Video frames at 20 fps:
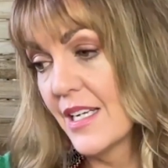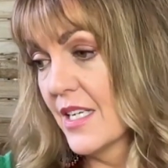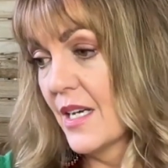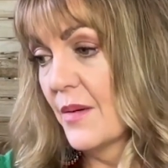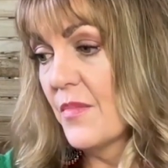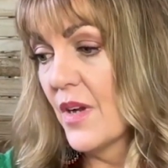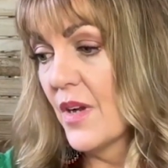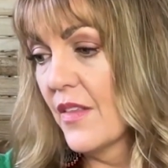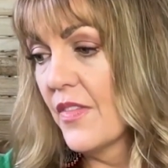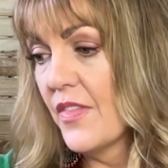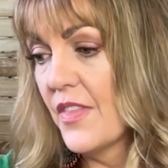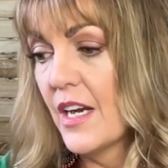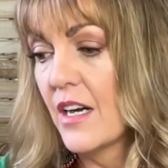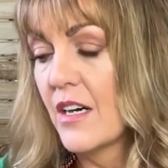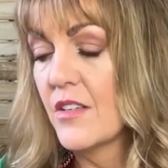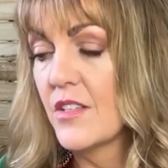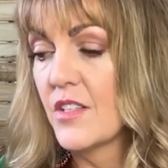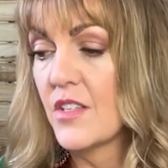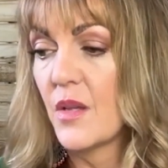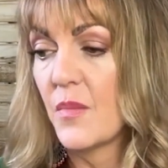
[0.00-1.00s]
I'm not there
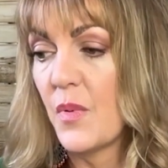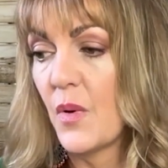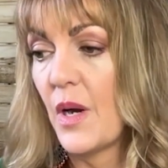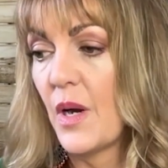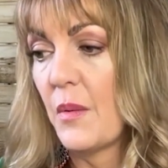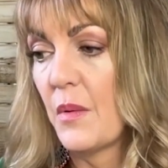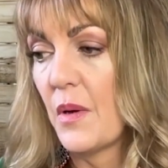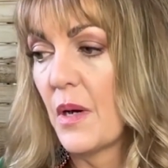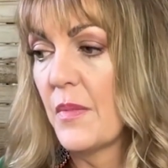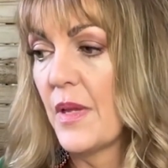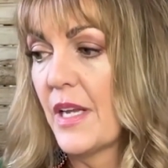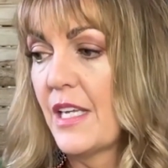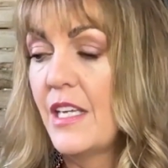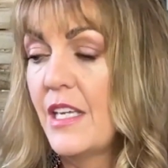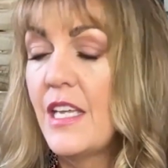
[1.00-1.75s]
to the point where I'm like,